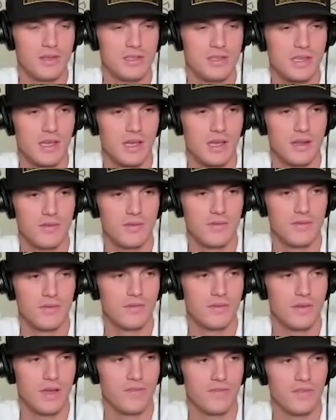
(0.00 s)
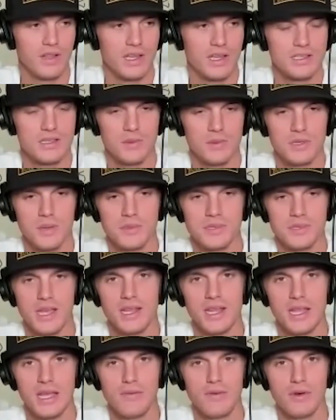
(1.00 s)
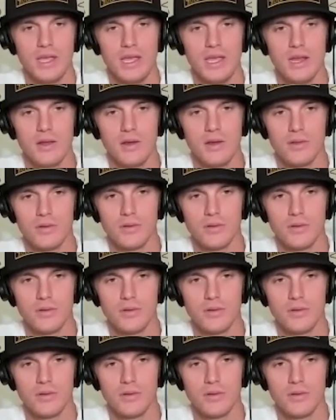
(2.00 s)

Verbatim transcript: It's kind of, I feel like sometimes I never eat on